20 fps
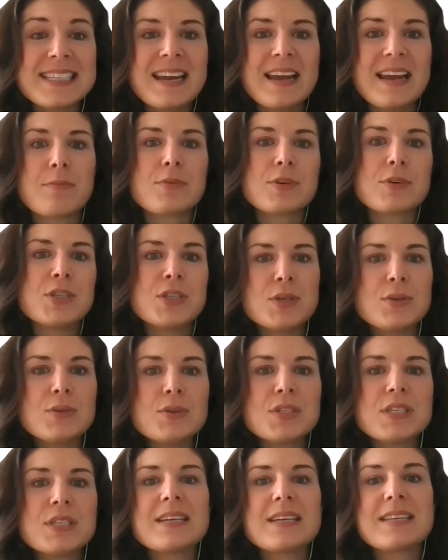and
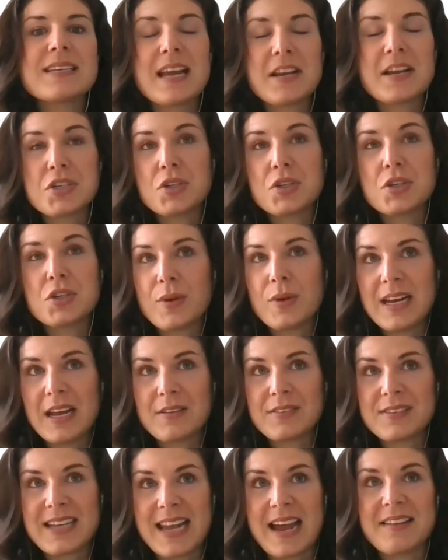reduce national
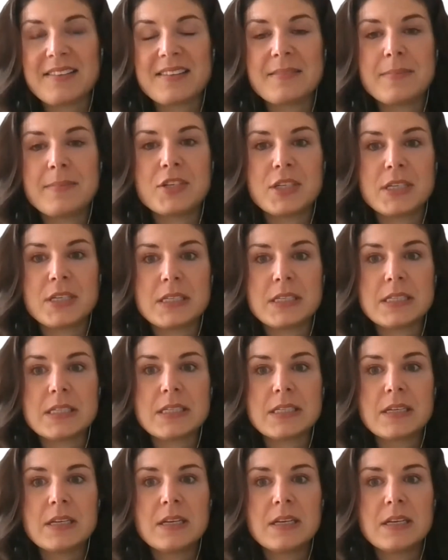greenhouse gas emissions.